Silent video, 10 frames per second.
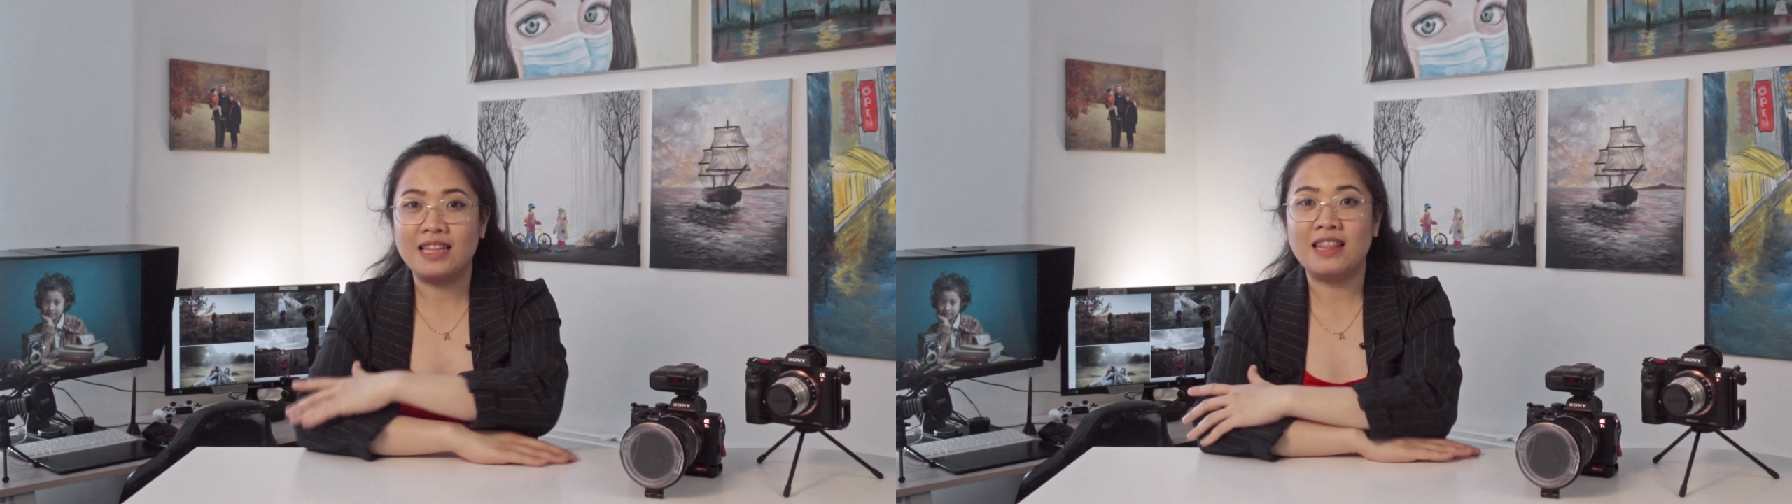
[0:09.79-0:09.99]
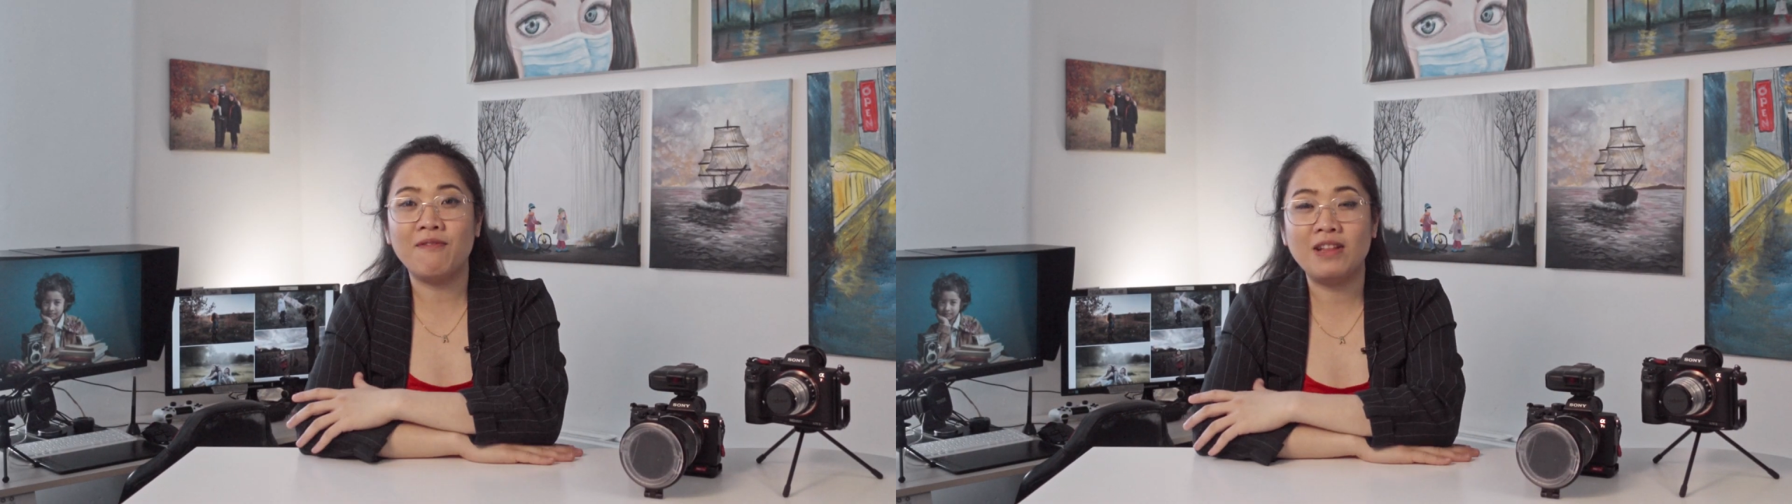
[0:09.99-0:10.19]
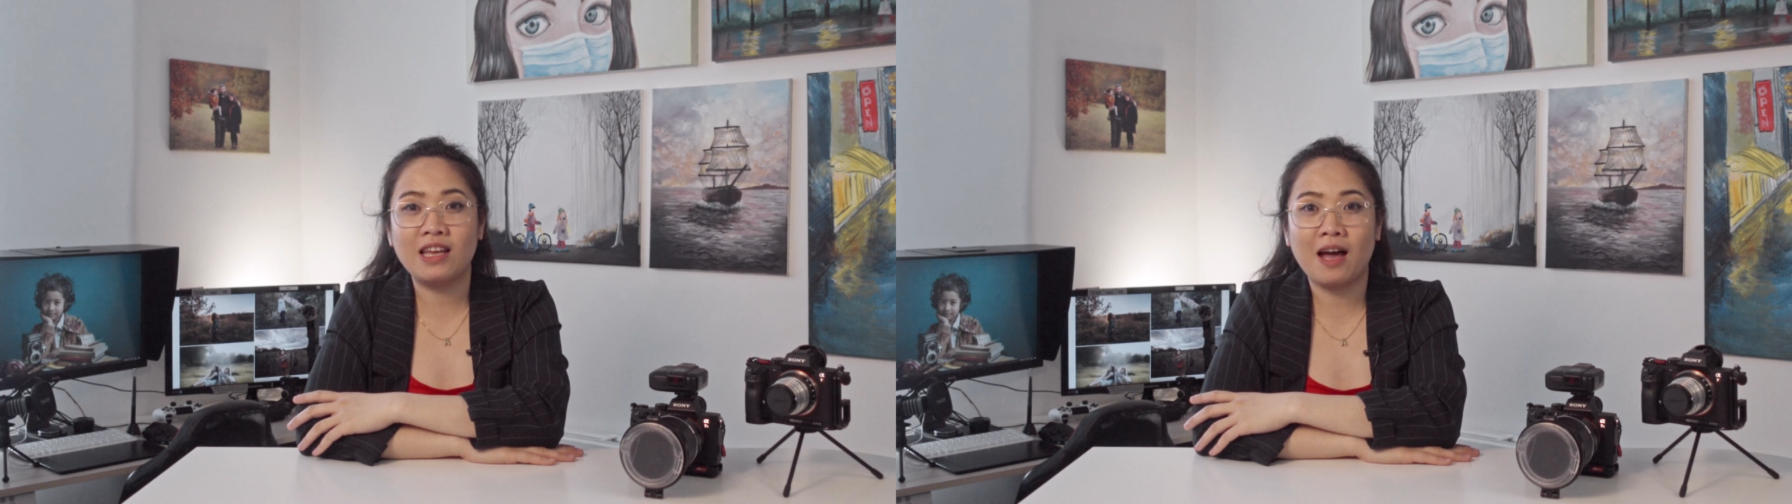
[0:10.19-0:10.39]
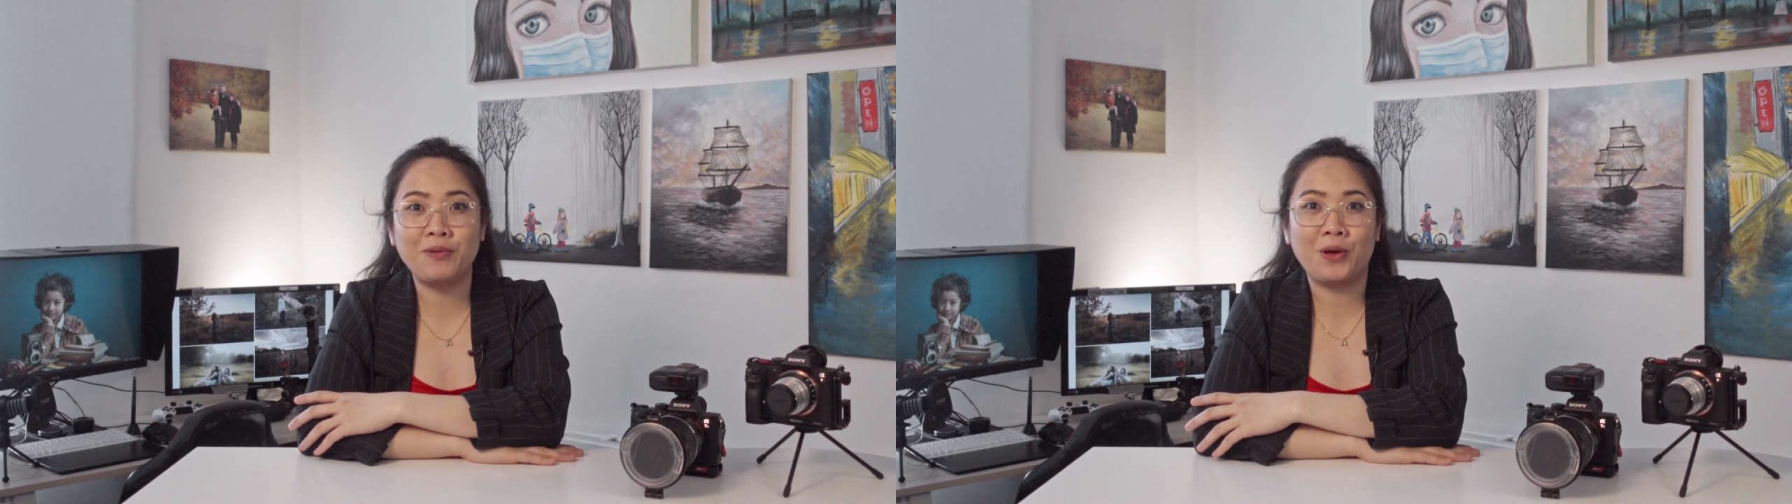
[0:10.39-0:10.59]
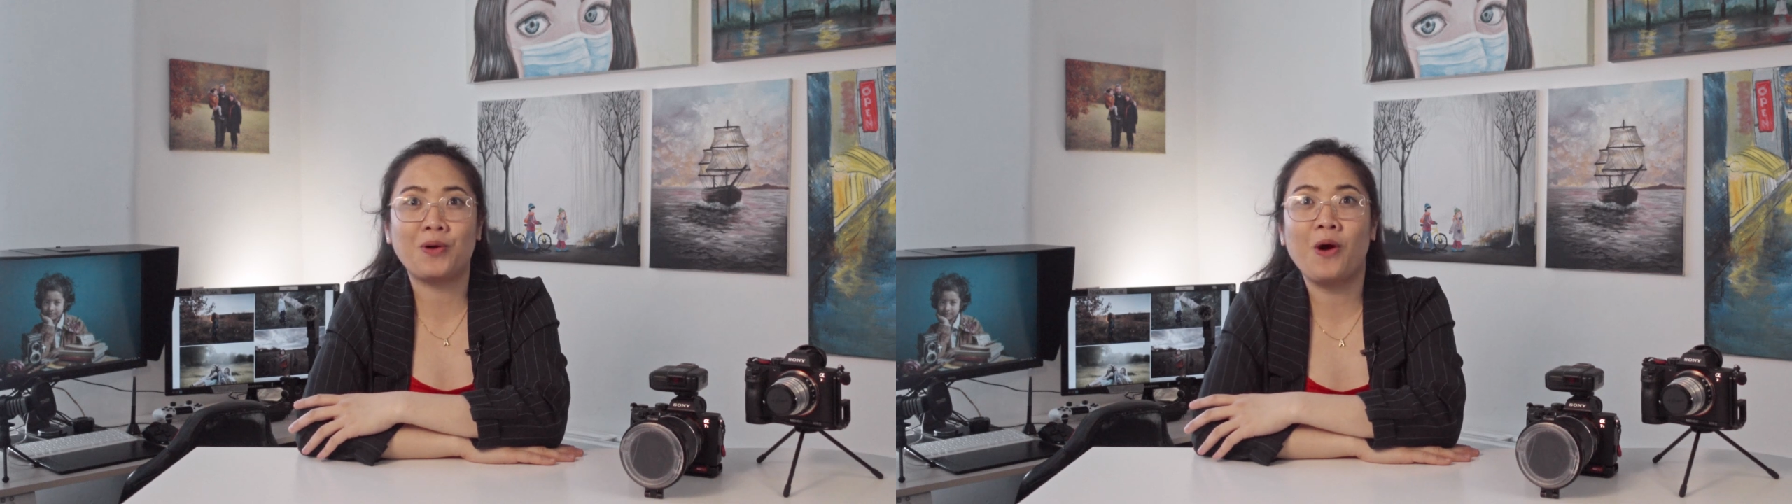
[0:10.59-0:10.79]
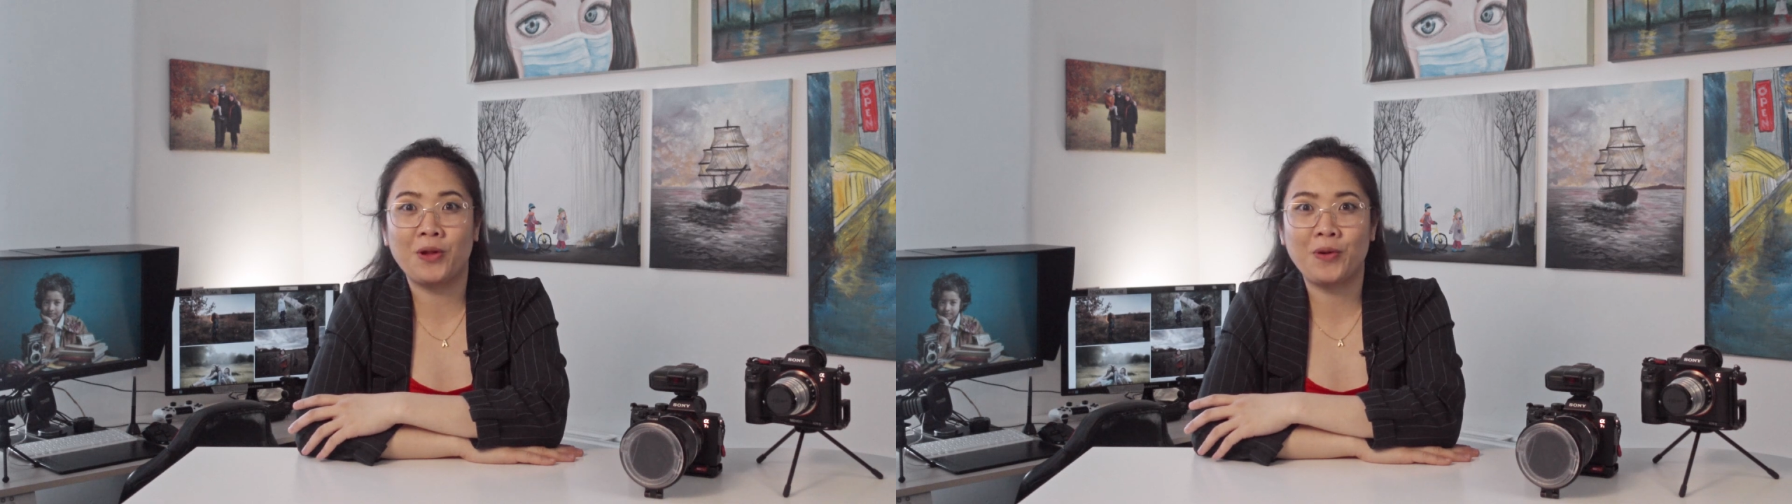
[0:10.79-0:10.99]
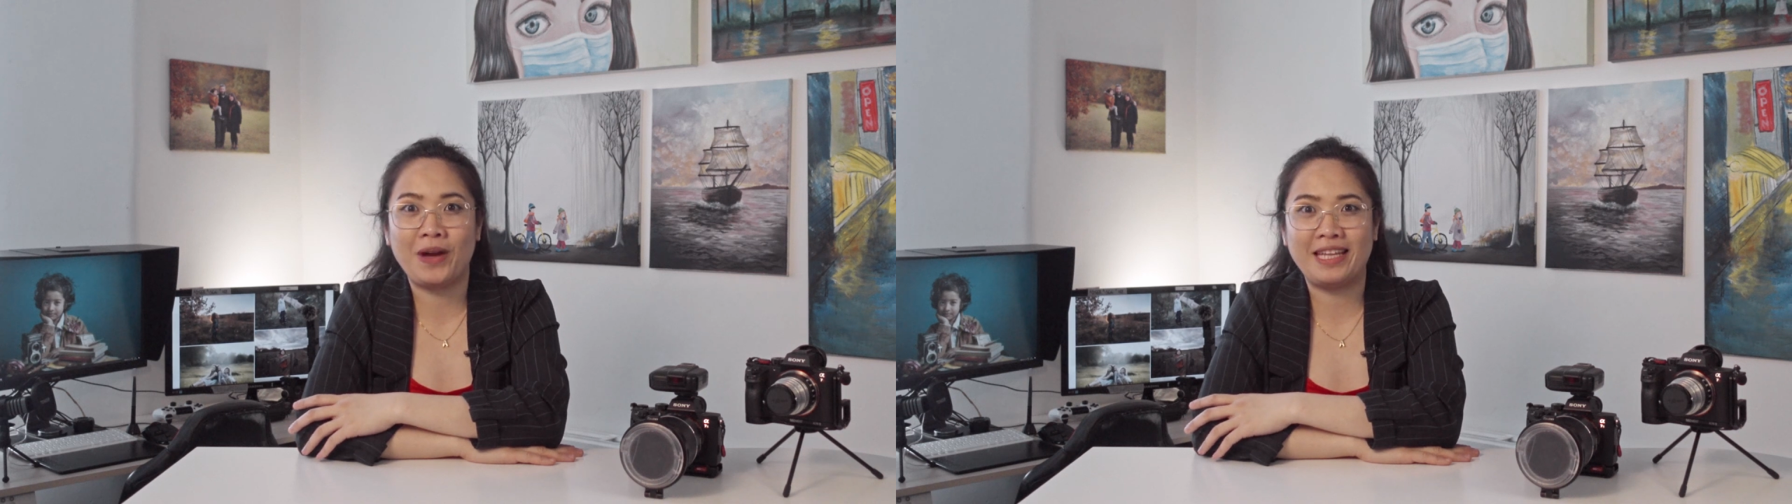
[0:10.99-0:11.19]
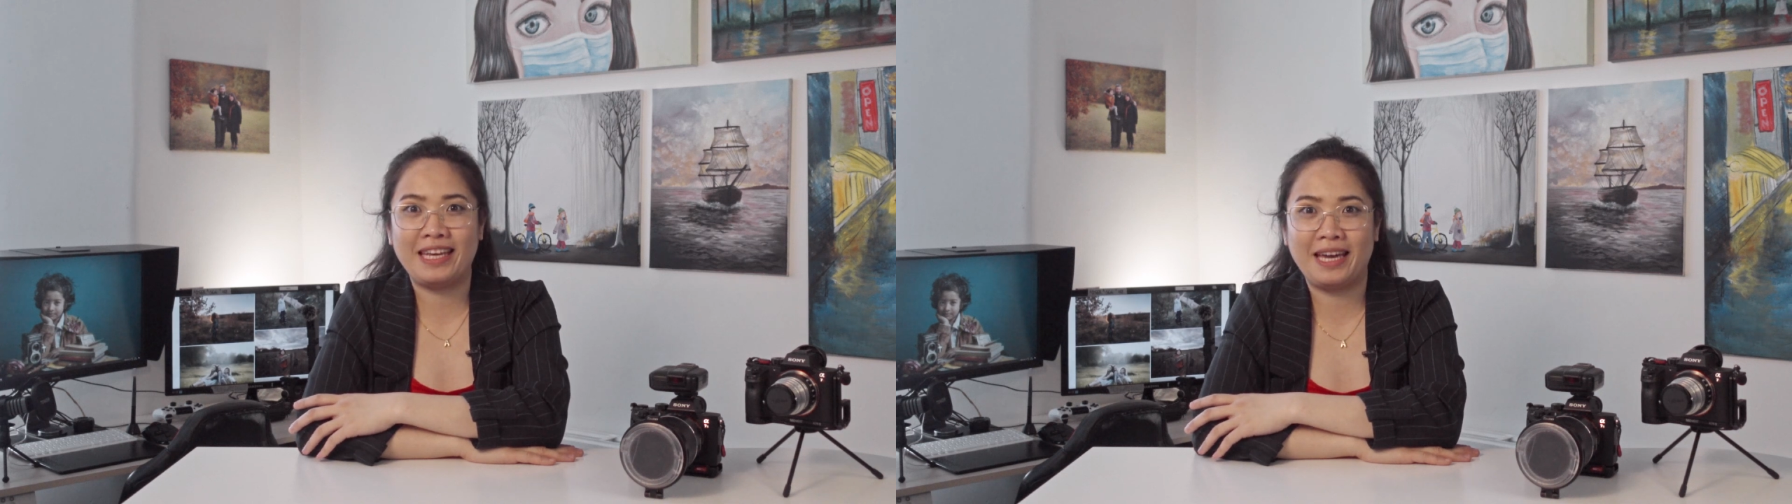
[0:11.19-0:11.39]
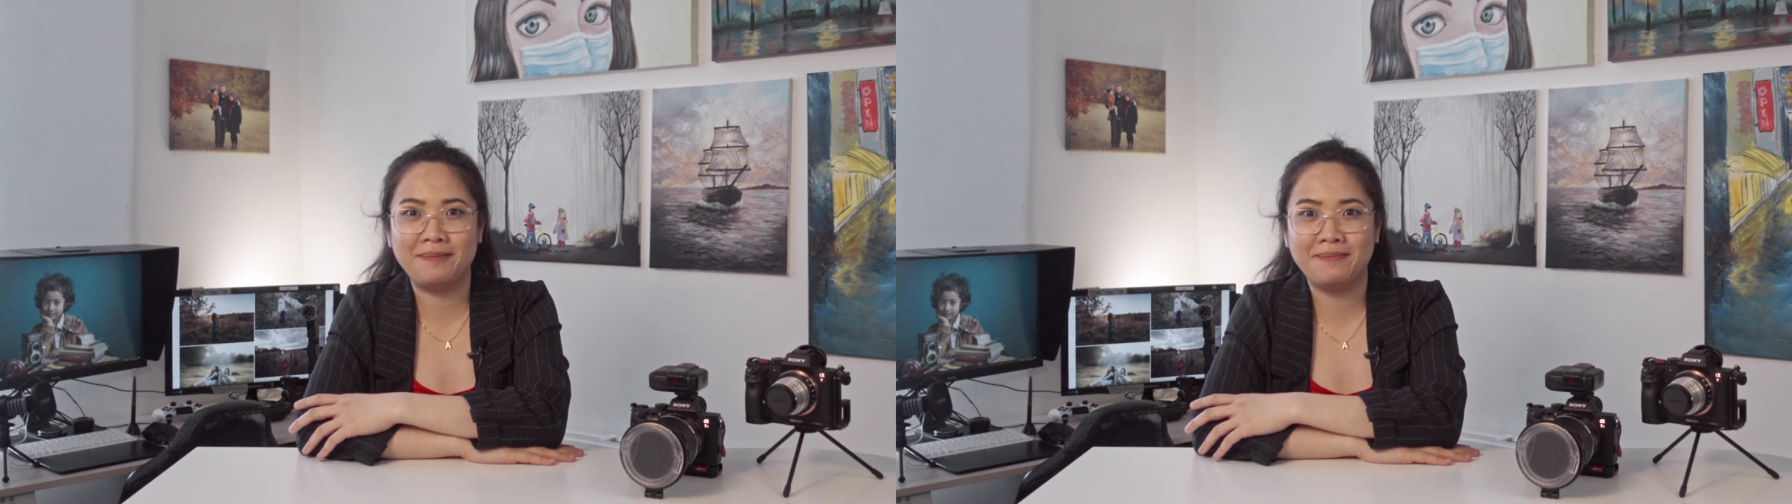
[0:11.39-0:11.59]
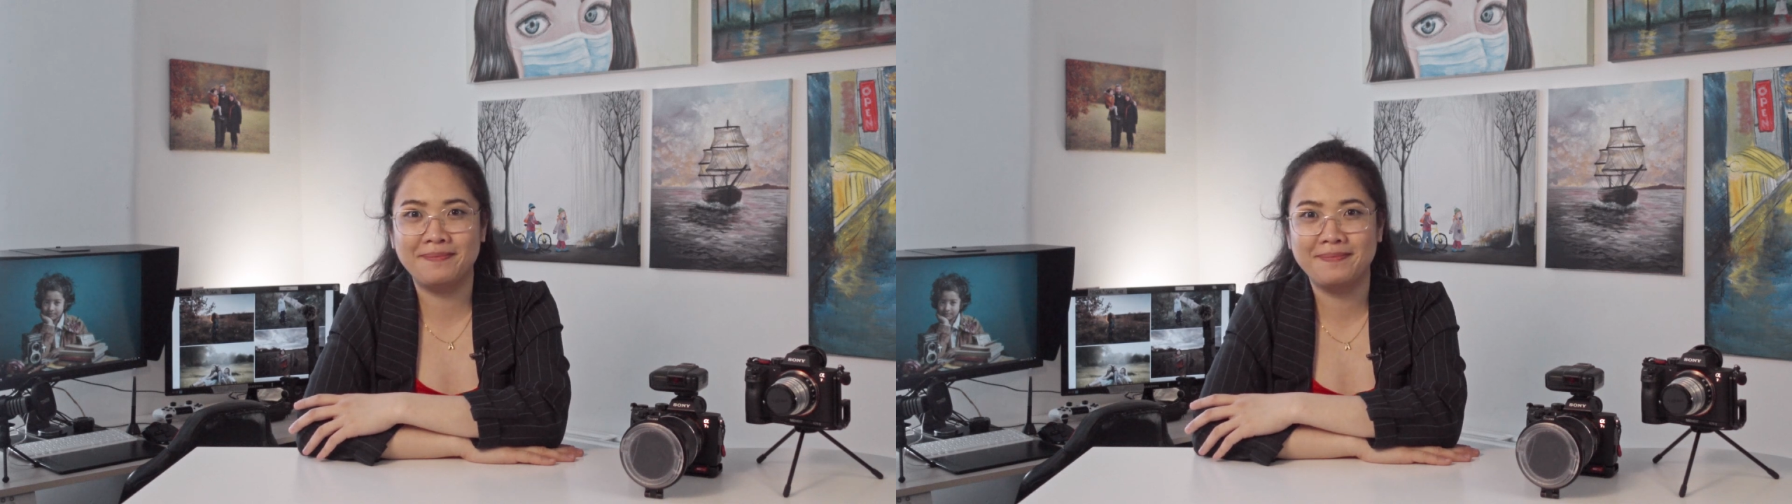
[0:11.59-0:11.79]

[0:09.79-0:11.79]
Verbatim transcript: in leveling up your color grading game.